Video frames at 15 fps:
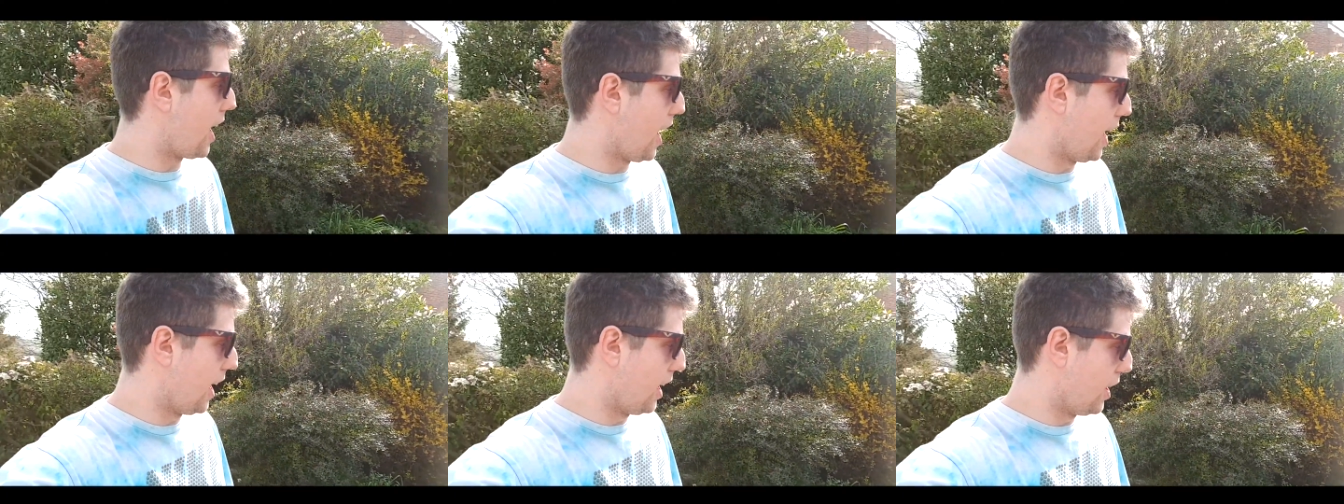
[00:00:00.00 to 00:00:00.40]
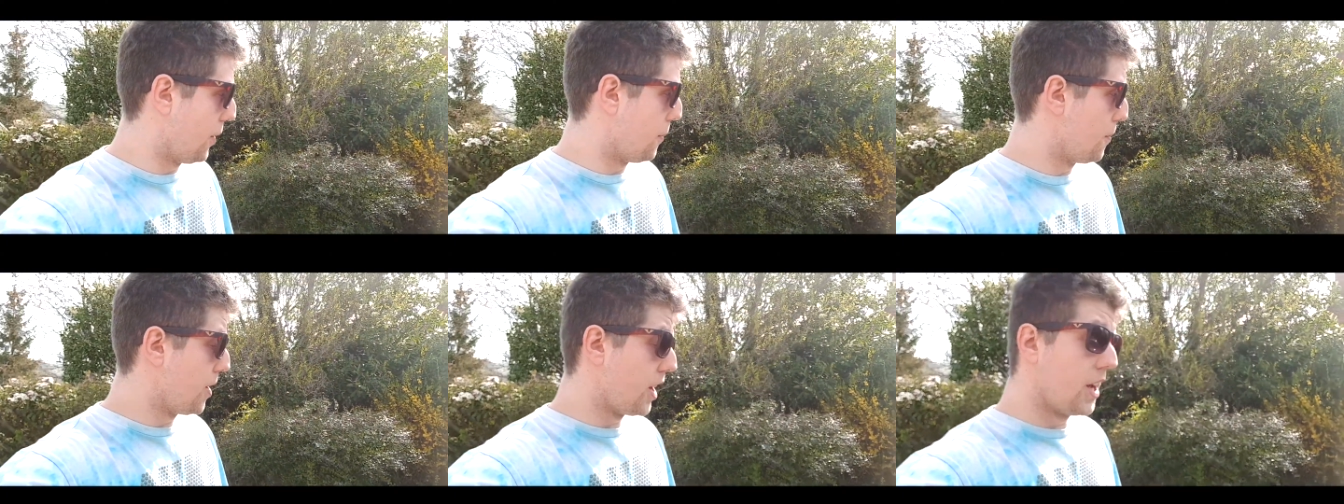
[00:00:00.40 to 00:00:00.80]

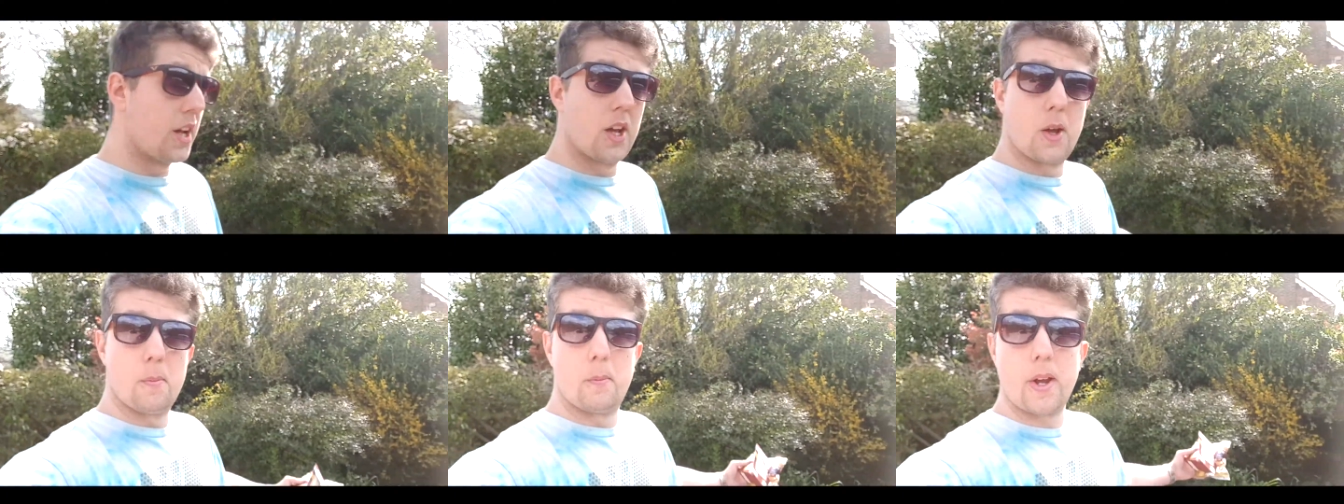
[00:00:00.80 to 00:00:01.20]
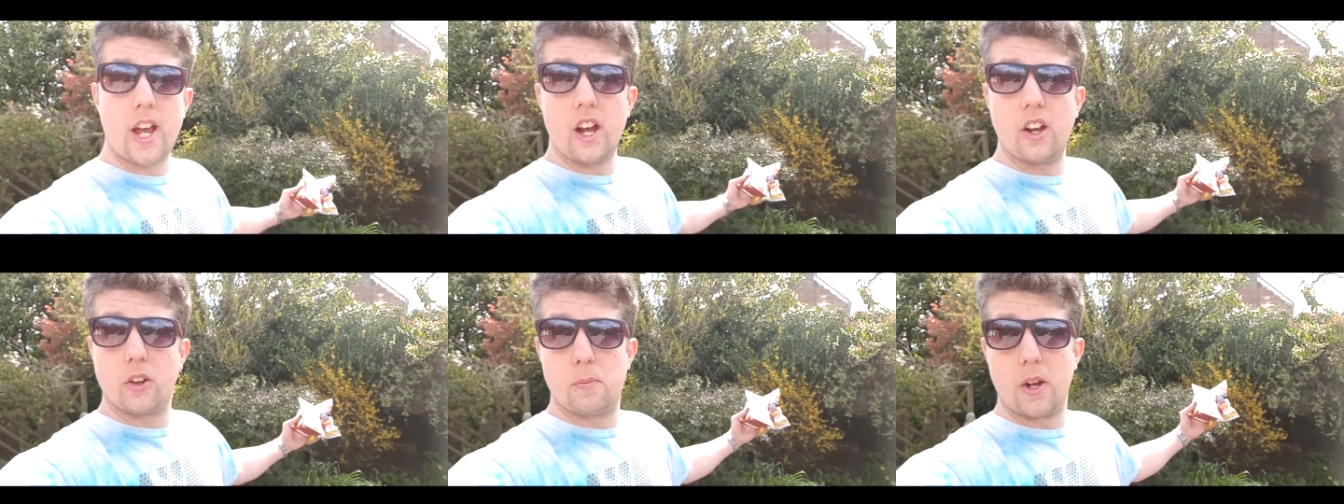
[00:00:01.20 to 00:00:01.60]
Um, but
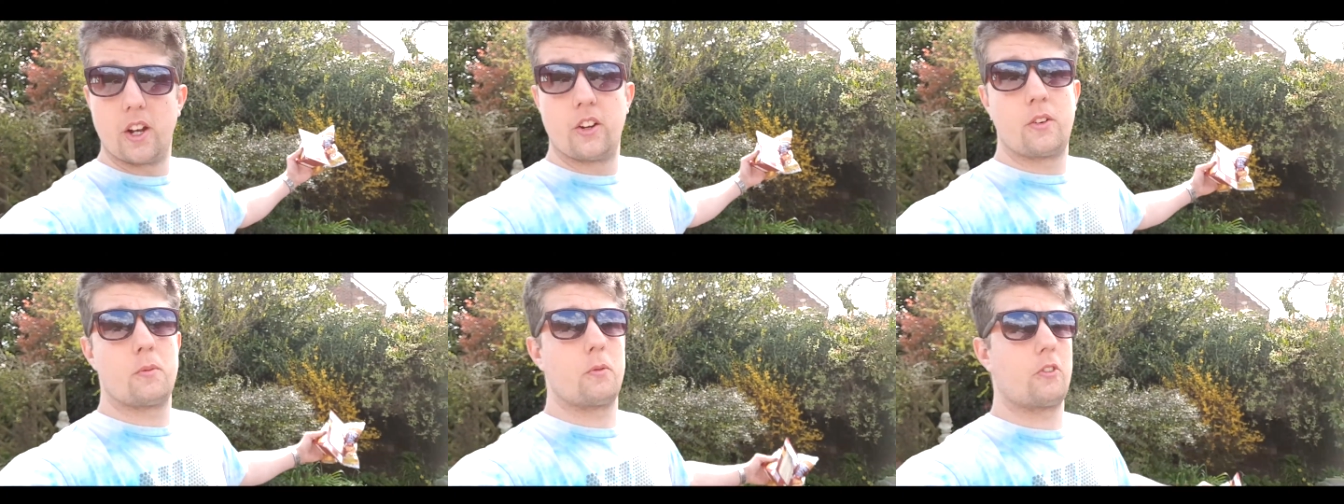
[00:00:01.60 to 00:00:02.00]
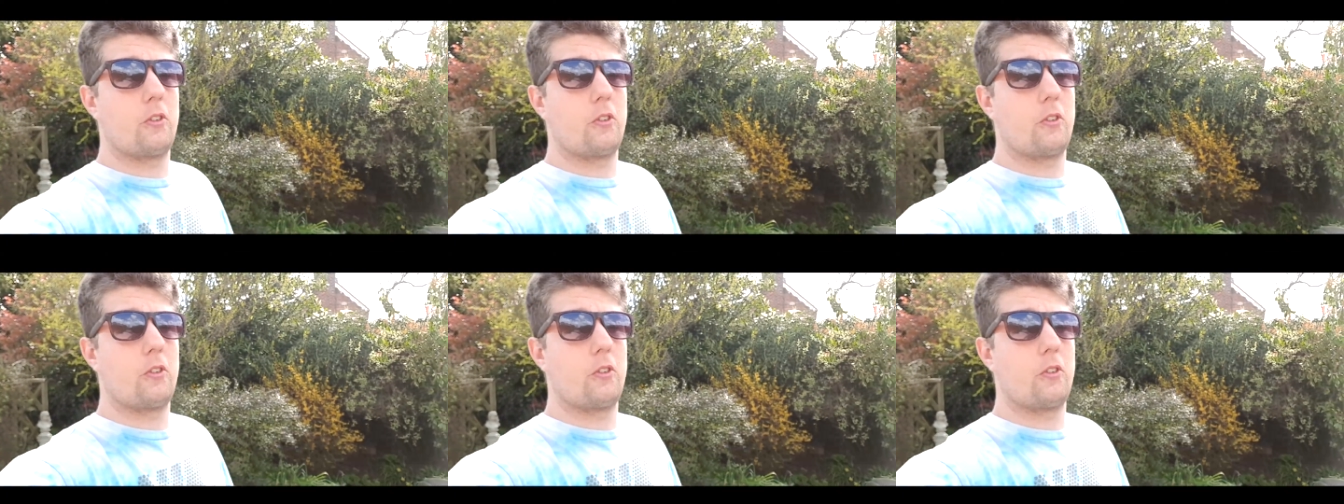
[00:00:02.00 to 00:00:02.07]
yeah, it's been